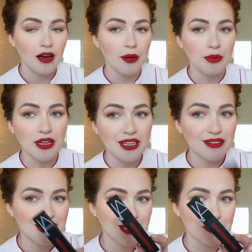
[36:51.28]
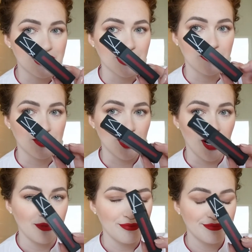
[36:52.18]
I'm gonna give this lipstick another
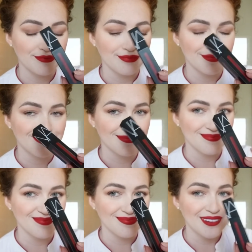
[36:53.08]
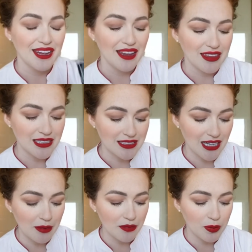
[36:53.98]
try. This
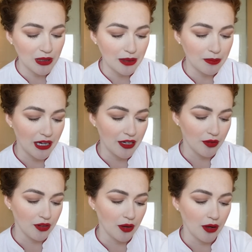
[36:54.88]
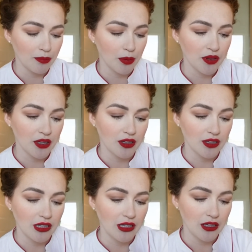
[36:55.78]
time I've put lip liner on though. I've put the
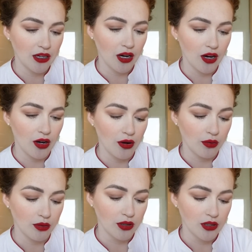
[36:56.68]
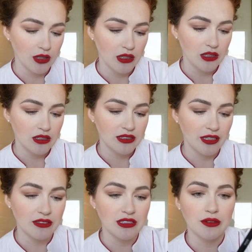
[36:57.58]
Kiko
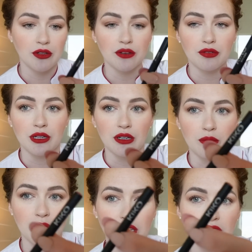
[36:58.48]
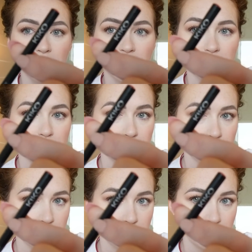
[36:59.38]
703 on with it. This
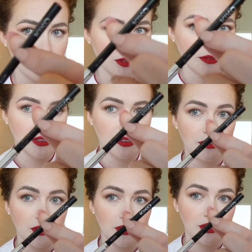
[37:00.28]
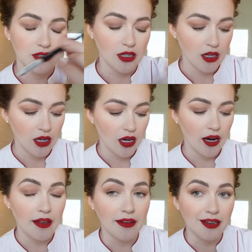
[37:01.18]
one, I don't know if it's gonna focus.
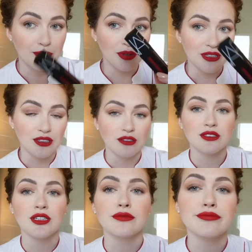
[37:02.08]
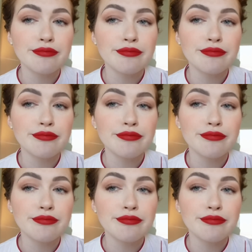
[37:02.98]
And then I put this on, so.